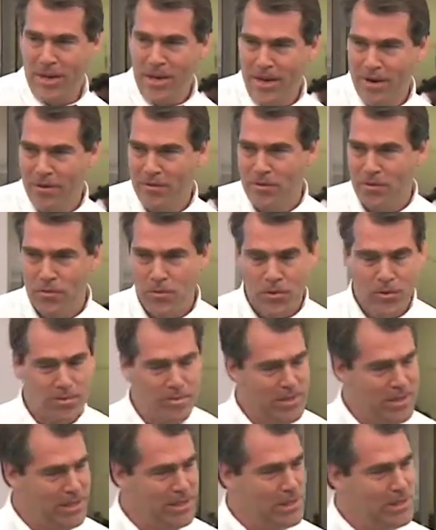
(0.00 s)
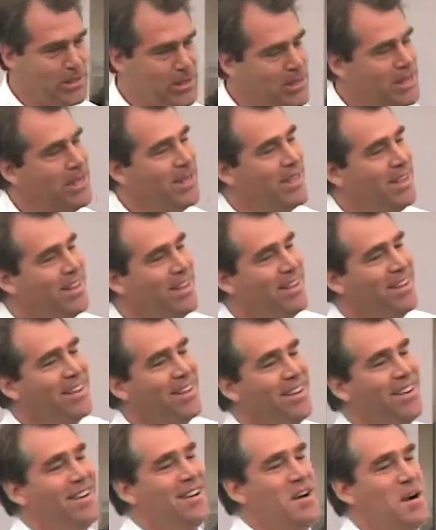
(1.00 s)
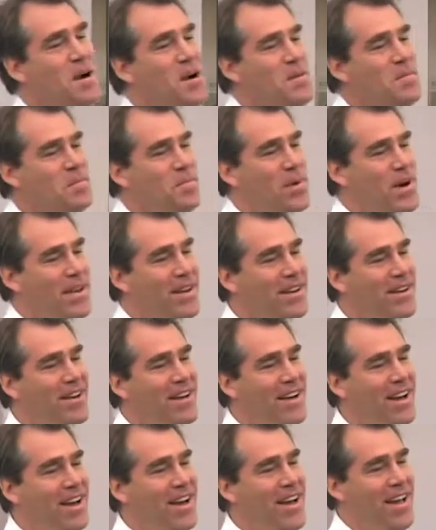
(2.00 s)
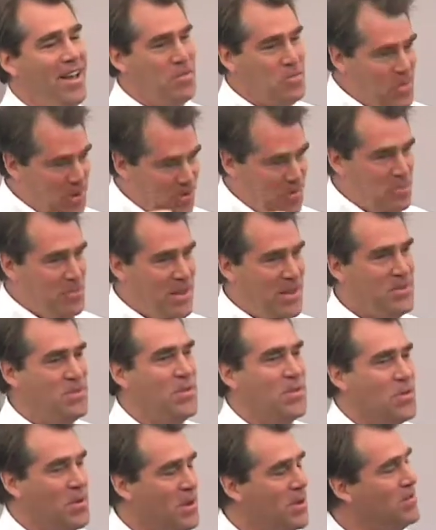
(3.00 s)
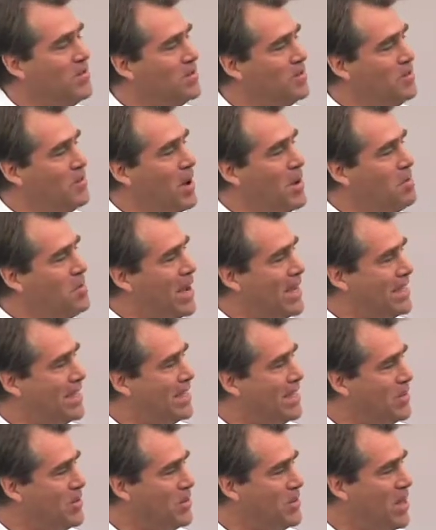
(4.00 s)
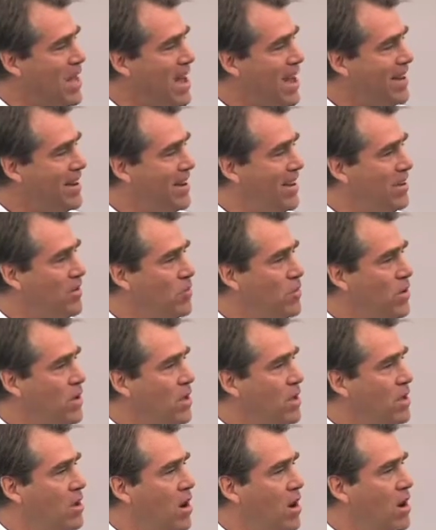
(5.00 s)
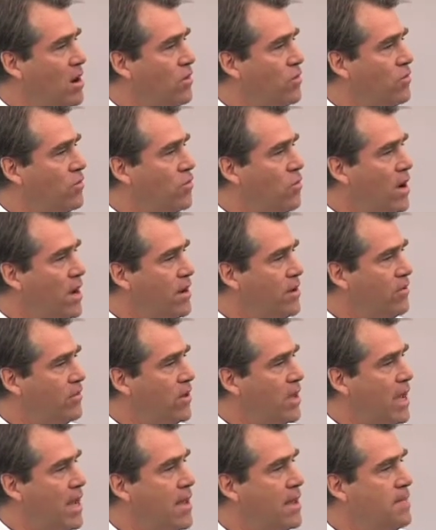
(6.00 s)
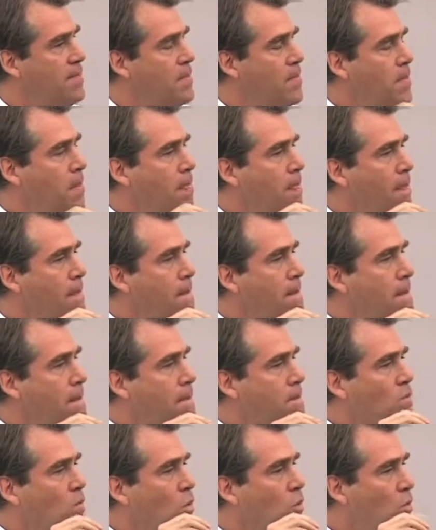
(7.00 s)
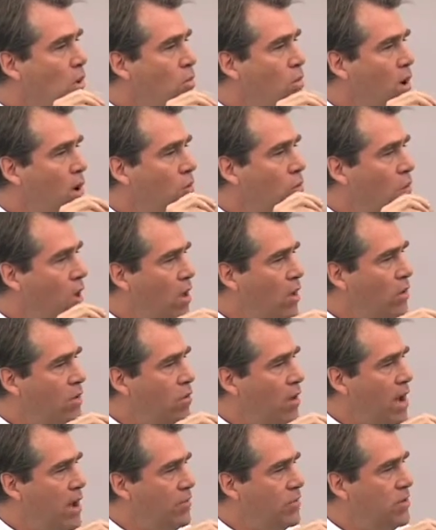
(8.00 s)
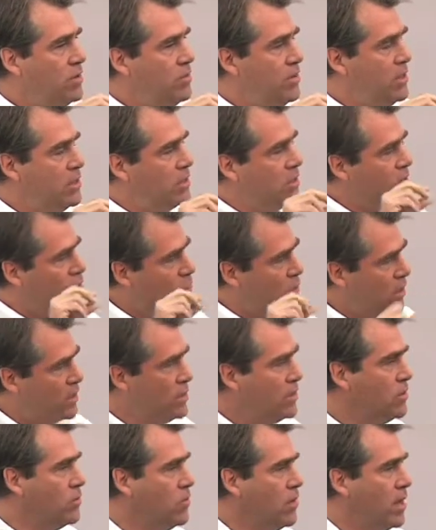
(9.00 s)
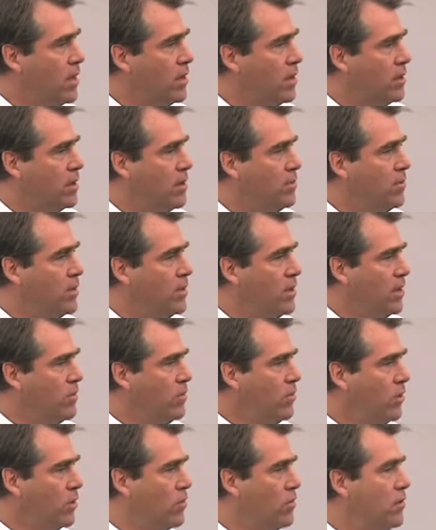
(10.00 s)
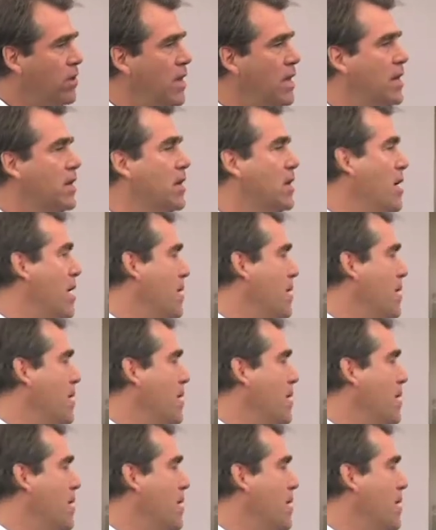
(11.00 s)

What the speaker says: to 800 word pieces. But I will be doing my best to do that, and we are trying to say, we want well-crafted pieces once a week, but then we're creating an